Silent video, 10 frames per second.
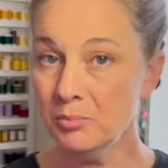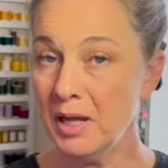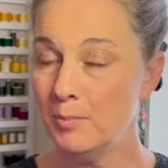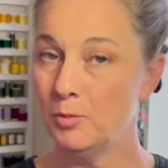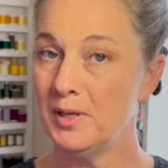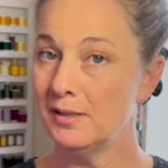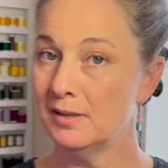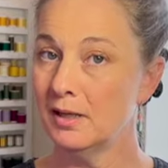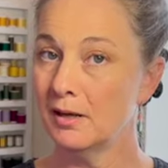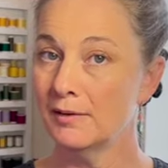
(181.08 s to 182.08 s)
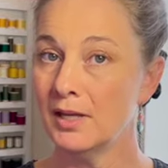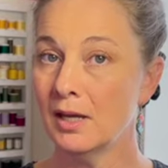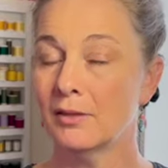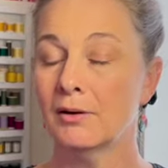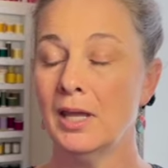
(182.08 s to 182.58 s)
paper piecing, on the
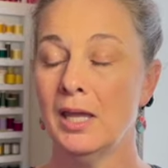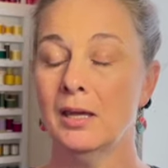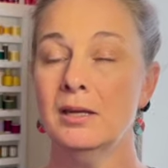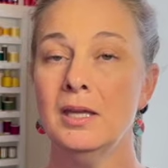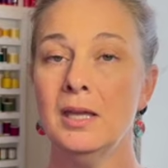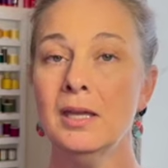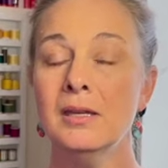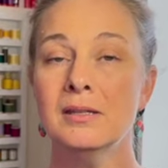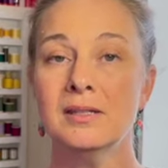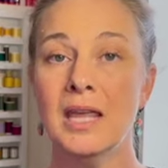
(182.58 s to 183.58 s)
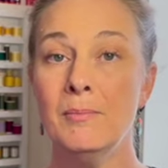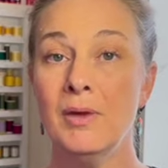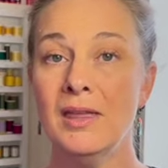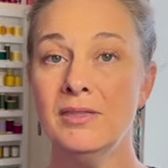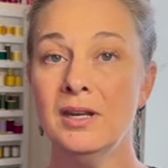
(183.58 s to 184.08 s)
other hand, is a
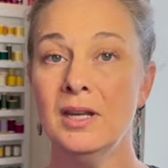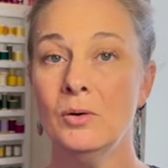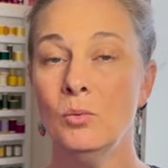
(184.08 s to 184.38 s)
method in